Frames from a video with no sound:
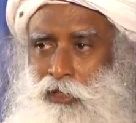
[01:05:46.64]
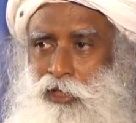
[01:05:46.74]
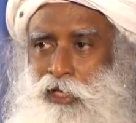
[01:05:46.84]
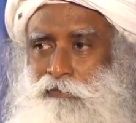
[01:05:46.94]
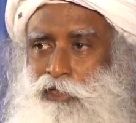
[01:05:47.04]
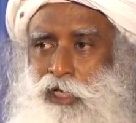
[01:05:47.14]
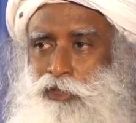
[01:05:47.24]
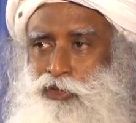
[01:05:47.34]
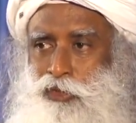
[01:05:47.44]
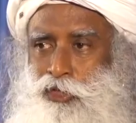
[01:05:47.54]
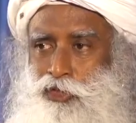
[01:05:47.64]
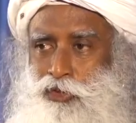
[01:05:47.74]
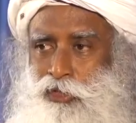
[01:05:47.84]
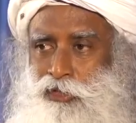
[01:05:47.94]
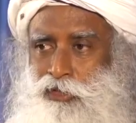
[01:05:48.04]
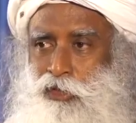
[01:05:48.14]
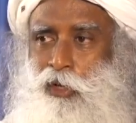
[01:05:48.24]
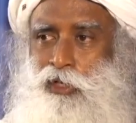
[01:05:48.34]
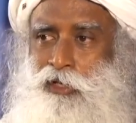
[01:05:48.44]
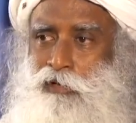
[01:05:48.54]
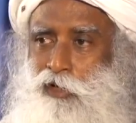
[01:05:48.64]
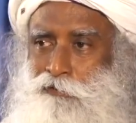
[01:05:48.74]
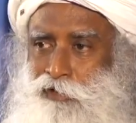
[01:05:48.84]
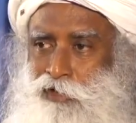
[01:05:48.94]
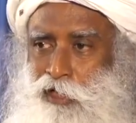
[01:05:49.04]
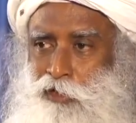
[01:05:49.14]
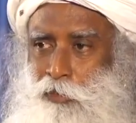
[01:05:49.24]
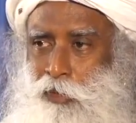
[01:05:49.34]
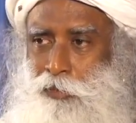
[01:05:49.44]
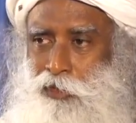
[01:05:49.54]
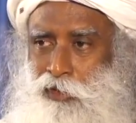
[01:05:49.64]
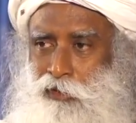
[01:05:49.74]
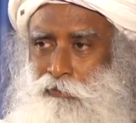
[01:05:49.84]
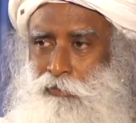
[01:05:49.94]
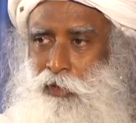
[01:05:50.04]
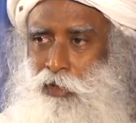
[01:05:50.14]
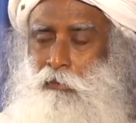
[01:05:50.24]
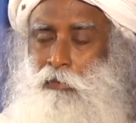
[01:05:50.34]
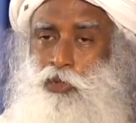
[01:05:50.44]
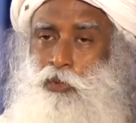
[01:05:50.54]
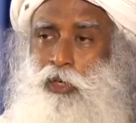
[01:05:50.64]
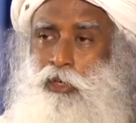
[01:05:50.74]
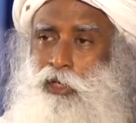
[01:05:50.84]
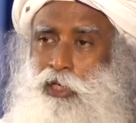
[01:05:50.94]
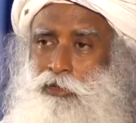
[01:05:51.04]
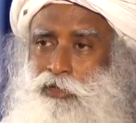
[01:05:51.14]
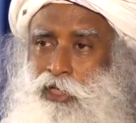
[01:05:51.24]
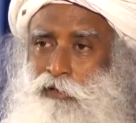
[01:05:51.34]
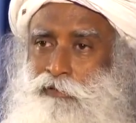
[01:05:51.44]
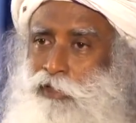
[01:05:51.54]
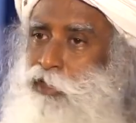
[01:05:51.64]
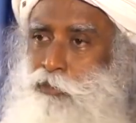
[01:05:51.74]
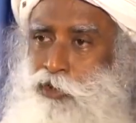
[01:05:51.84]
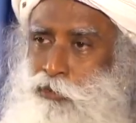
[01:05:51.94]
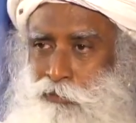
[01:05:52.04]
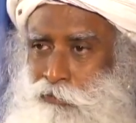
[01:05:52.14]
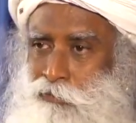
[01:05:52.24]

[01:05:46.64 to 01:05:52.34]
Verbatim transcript: they will charge your insurance or they will confiscate your property. But you want to kill yourself, it's up to you,